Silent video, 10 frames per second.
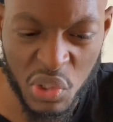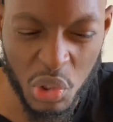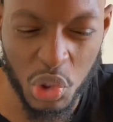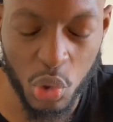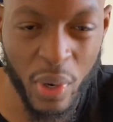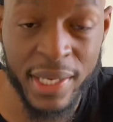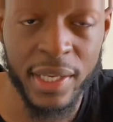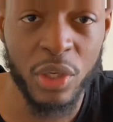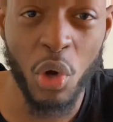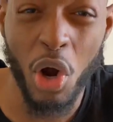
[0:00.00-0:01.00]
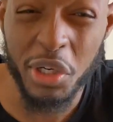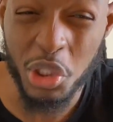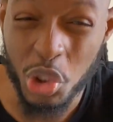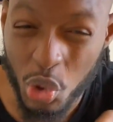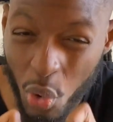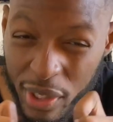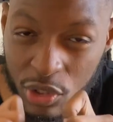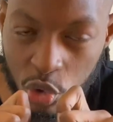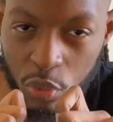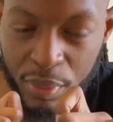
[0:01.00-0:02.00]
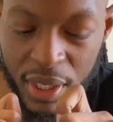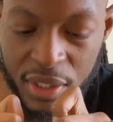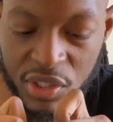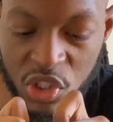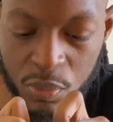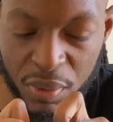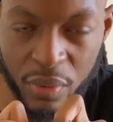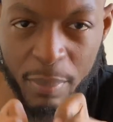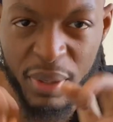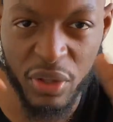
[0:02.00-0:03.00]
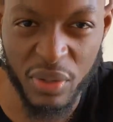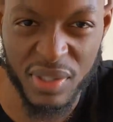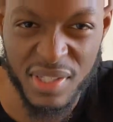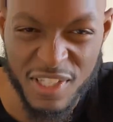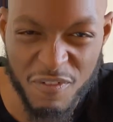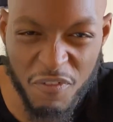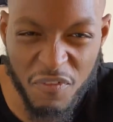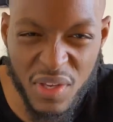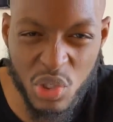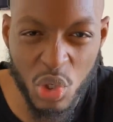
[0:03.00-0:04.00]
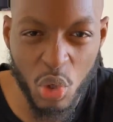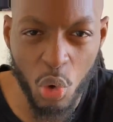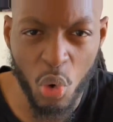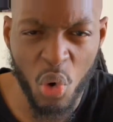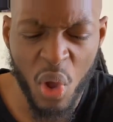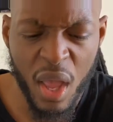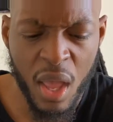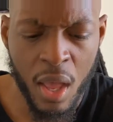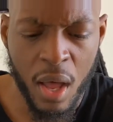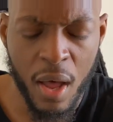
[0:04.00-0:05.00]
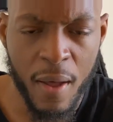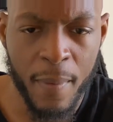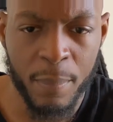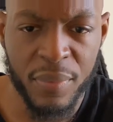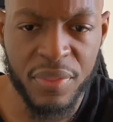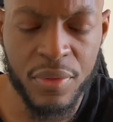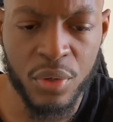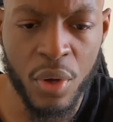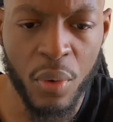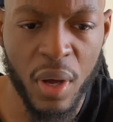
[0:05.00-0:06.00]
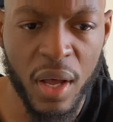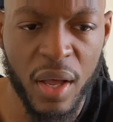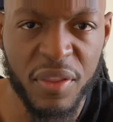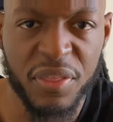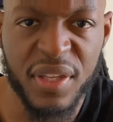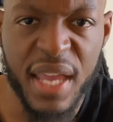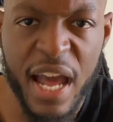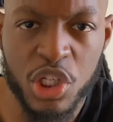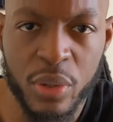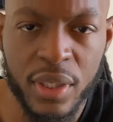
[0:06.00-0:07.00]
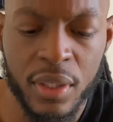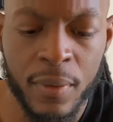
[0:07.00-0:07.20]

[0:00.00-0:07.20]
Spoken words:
joining. You're already joined super in the spirit, but there's this physical a theatric